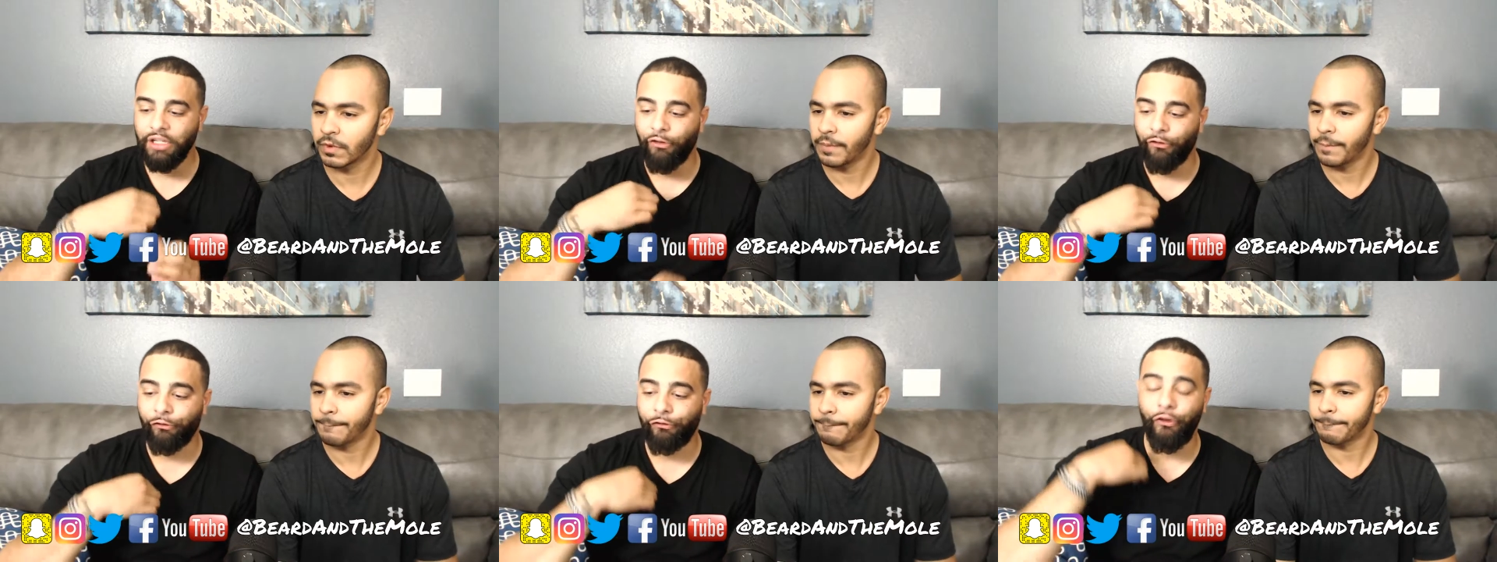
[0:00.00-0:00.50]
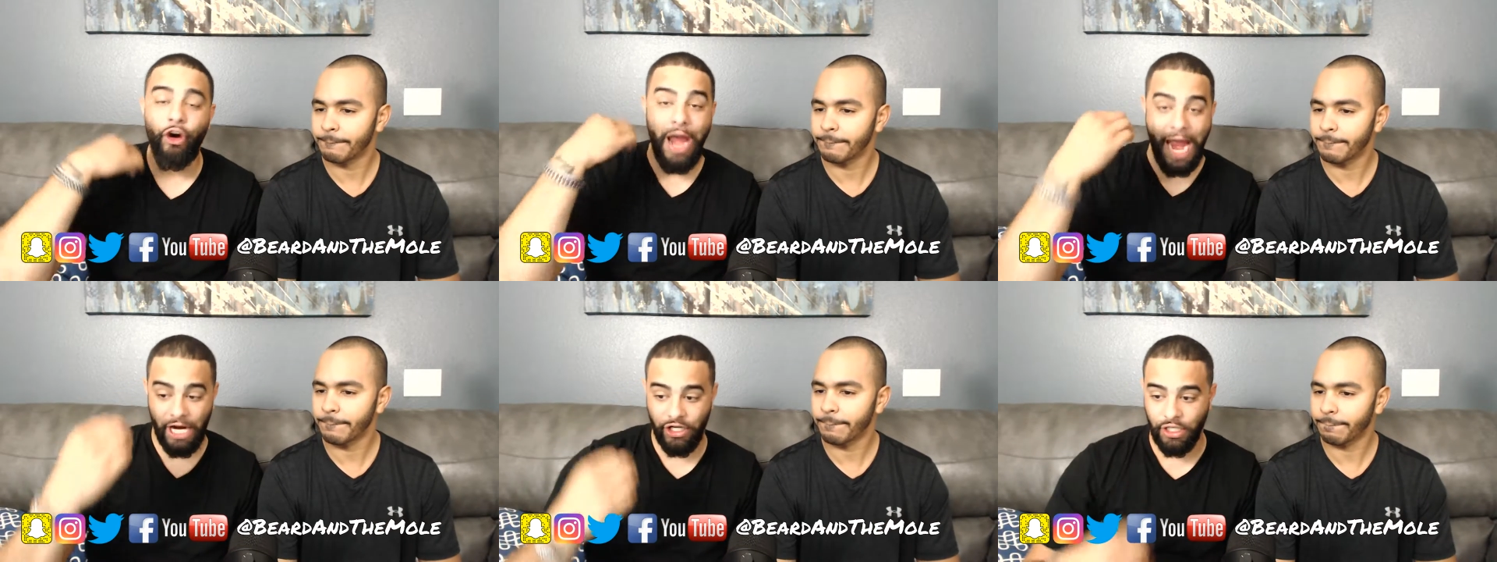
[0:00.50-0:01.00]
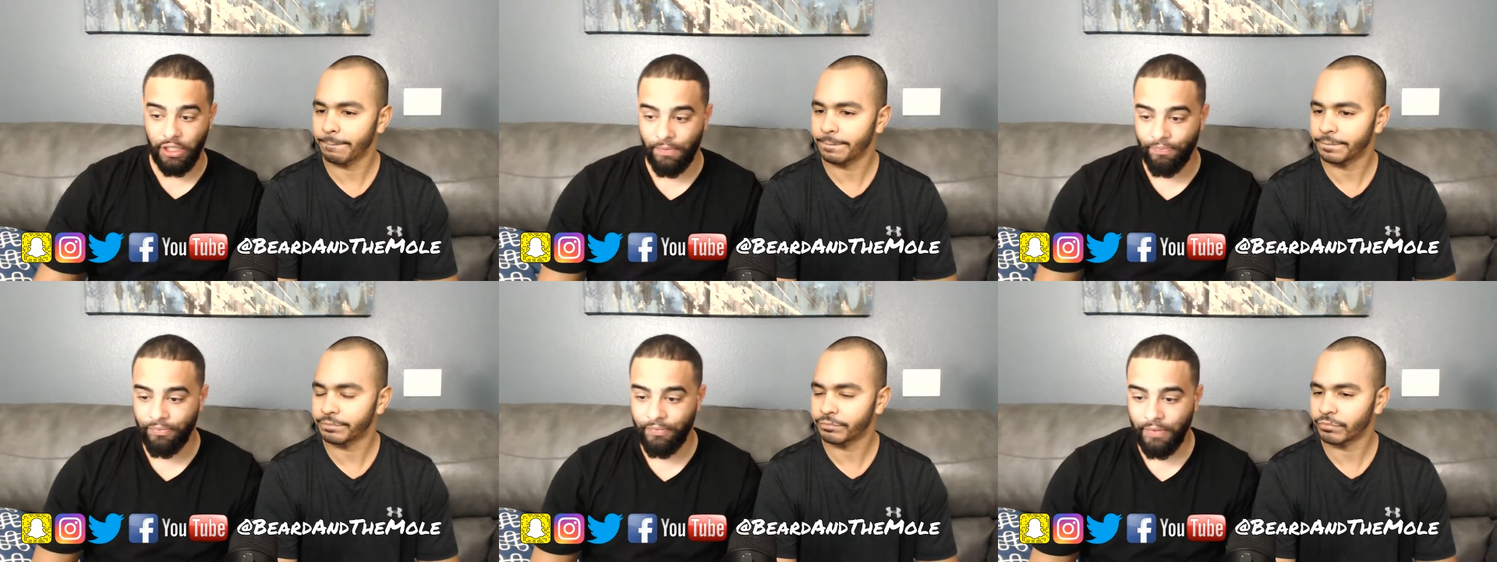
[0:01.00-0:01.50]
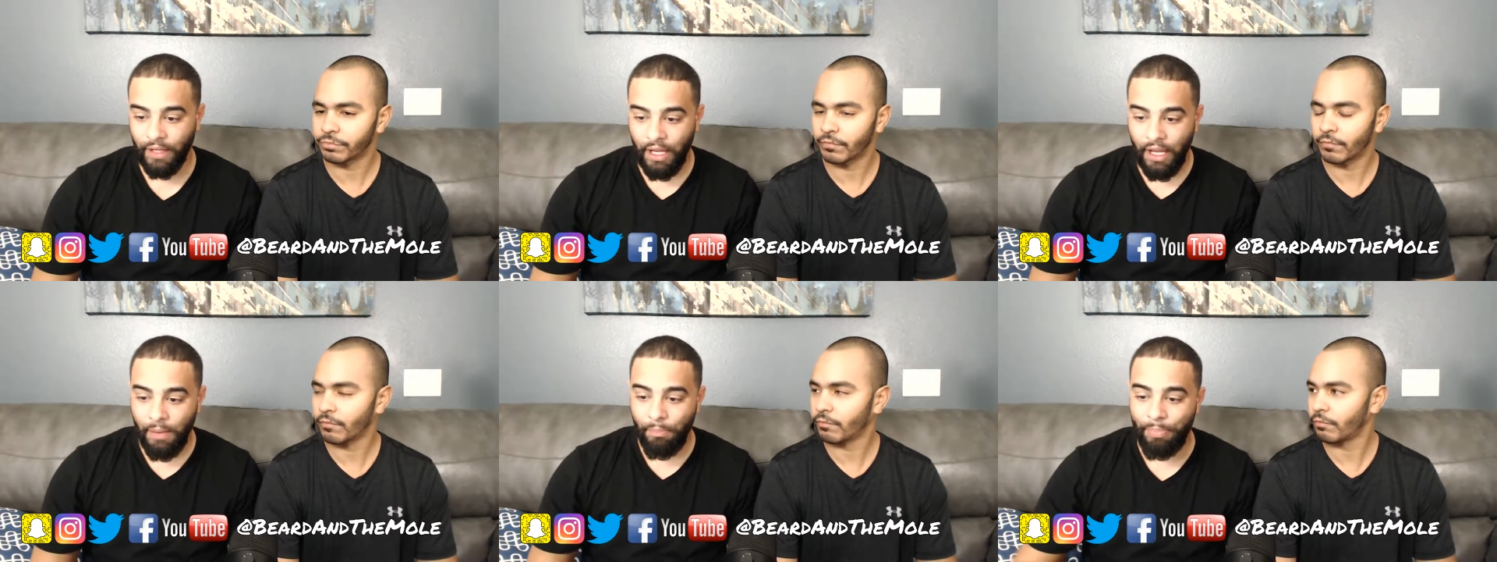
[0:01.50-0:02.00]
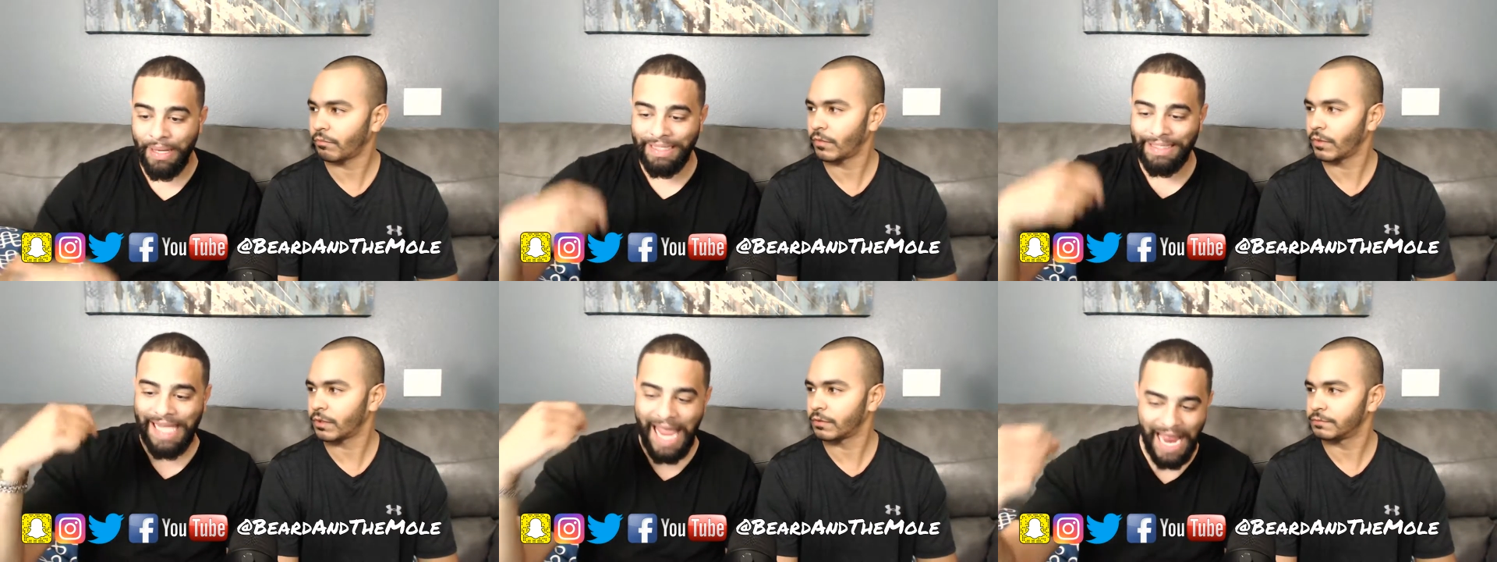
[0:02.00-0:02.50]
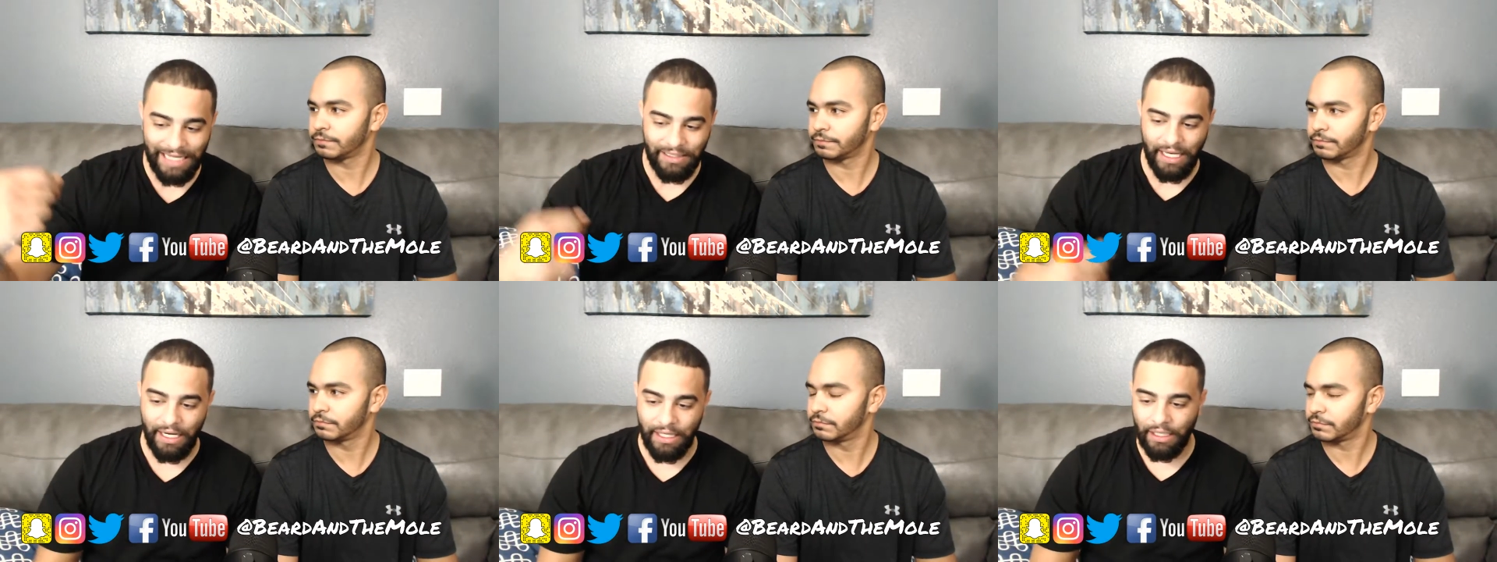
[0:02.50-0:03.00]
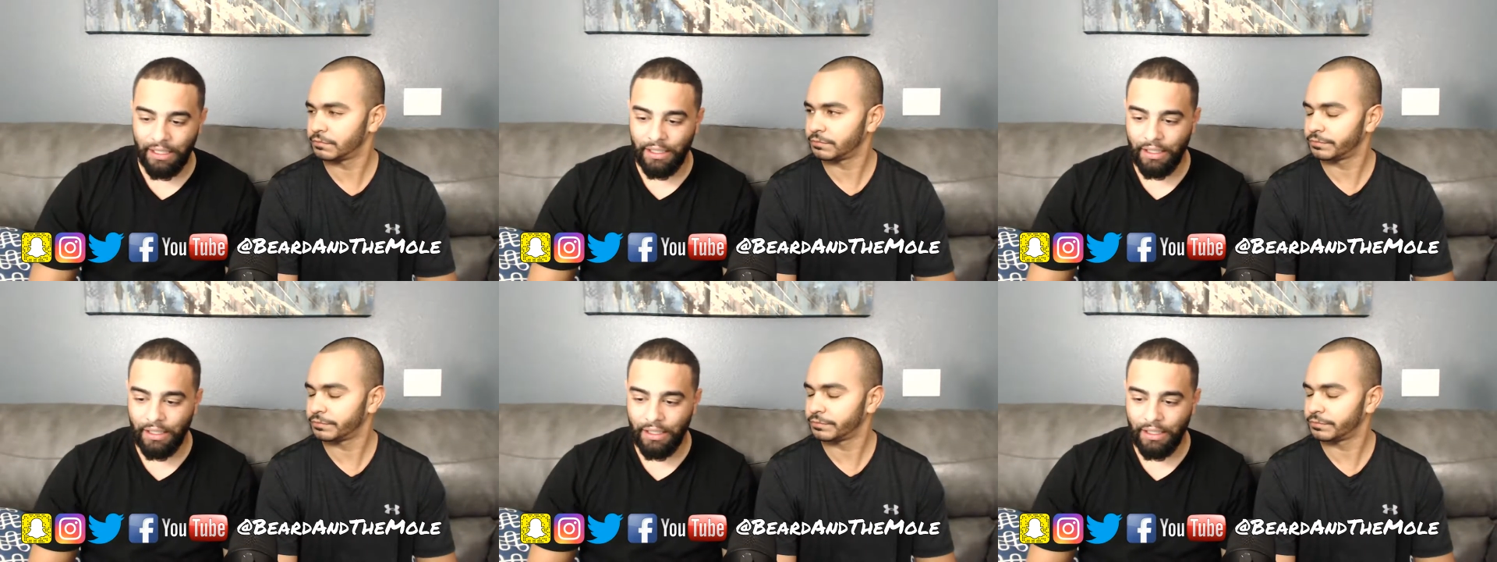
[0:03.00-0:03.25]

Speaker 1: defer action, be tactic,